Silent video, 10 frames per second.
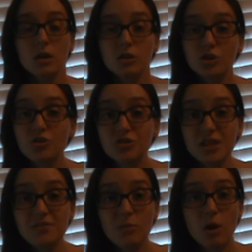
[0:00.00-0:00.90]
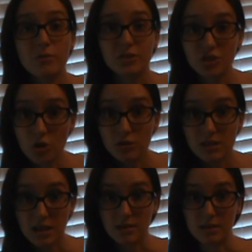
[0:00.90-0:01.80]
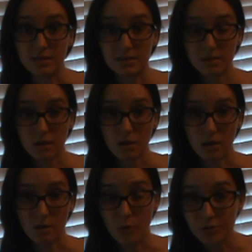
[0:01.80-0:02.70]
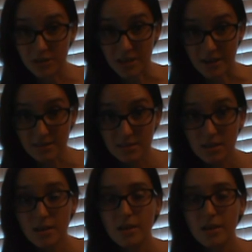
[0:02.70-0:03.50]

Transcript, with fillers: So you see from our results in this uh, ammonia test